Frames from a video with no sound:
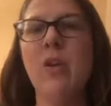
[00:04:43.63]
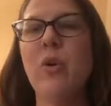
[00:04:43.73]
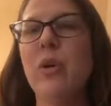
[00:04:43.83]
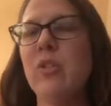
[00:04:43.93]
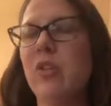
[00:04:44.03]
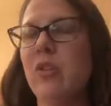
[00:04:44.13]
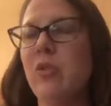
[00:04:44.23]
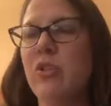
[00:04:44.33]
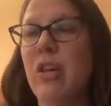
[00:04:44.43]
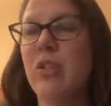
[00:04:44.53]
You can start to
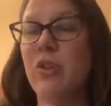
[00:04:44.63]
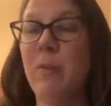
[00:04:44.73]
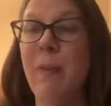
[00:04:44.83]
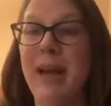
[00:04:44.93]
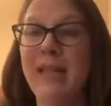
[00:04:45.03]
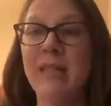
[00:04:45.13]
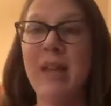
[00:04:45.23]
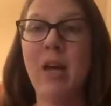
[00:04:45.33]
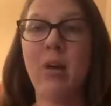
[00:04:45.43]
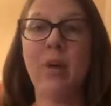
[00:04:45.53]
adjust your mindset
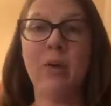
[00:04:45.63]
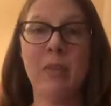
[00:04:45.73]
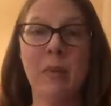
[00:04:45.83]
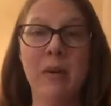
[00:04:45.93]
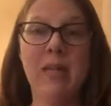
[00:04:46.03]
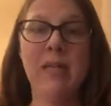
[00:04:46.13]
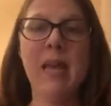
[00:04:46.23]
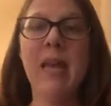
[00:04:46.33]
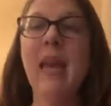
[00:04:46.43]
or your spirit set,